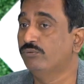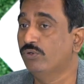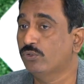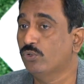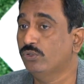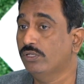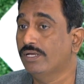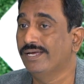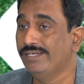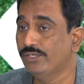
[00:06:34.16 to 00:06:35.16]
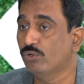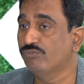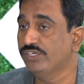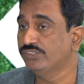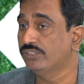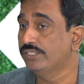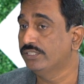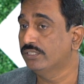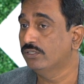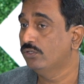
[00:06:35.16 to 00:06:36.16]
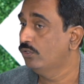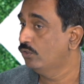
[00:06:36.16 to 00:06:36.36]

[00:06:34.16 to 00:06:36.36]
work on highly confidential data